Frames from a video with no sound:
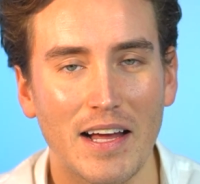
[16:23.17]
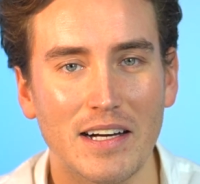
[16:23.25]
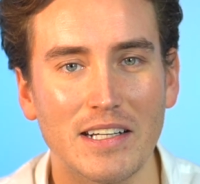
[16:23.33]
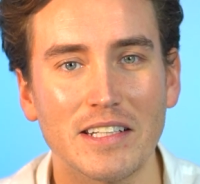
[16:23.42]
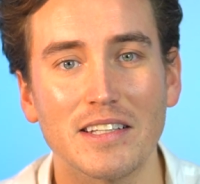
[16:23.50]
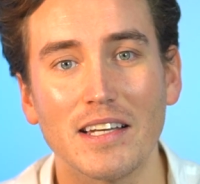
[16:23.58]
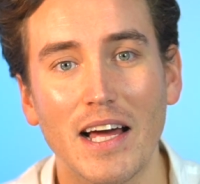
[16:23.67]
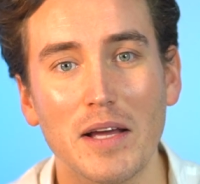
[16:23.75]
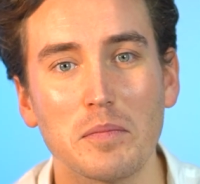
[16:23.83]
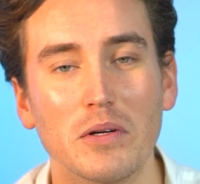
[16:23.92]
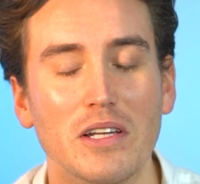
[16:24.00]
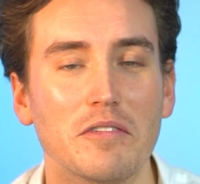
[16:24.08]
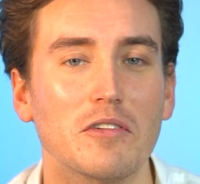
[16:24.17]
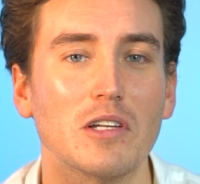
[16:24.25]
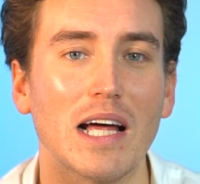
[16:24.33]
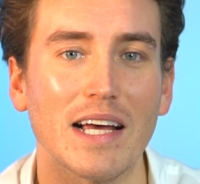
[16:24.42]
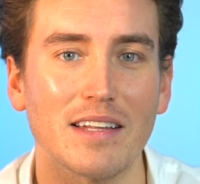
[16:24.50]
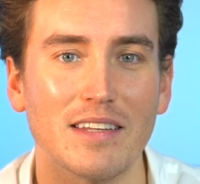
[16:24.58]
Click the like button if you
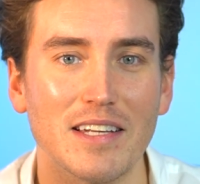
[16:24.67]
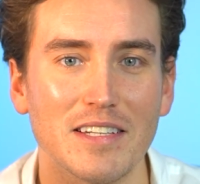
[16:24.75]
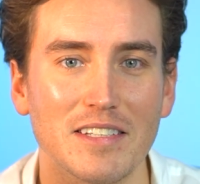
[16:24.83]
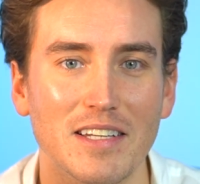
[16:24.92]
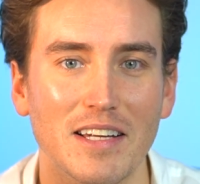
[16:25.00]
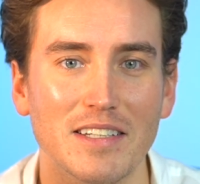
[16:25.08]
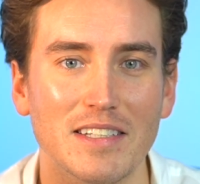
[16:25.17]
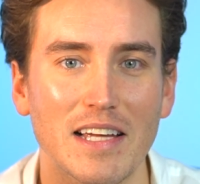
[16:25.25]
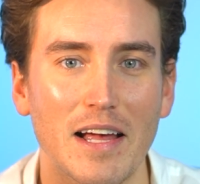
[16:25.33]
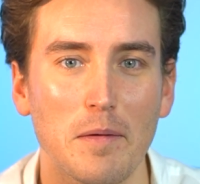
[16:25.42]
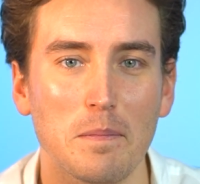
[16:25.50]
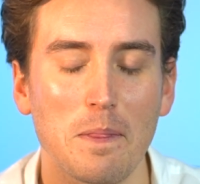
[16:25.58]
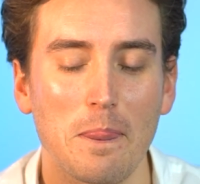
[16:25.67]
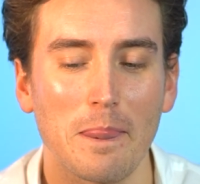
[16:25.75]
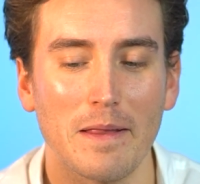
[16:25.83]
like this, and